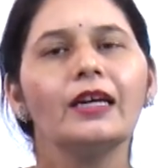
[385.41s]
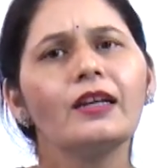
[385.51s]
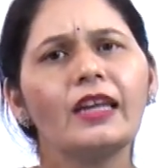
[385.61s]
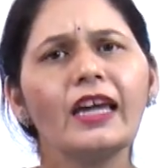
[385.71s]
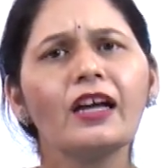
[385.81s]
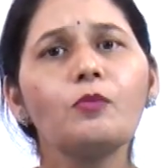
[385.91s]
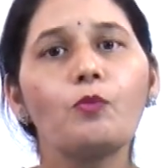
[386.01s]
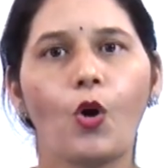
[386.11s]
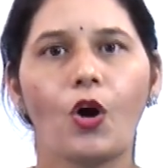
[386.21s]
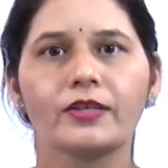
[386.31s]
take a
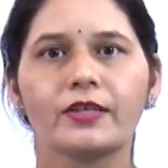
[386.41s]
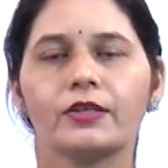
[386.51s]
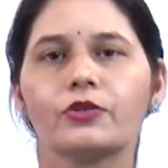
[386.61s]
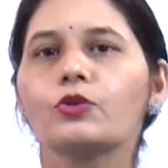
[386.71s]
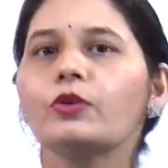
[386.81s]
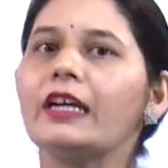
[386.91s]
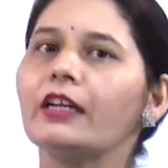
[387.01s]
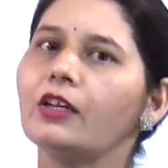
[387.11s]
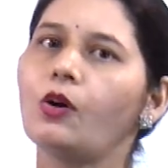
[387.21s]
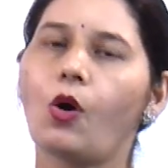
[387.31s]
pause so that
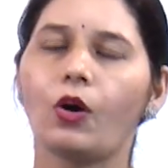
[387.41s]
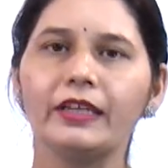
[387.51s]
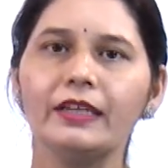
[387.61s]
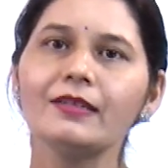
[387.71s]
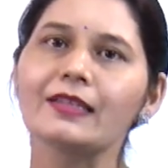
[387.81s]
the audience